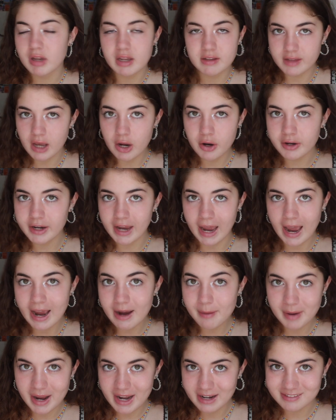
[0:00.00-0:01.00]
is that
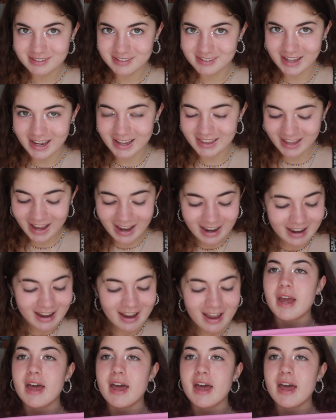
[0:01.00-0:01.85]
okay? Am I allowed to say that?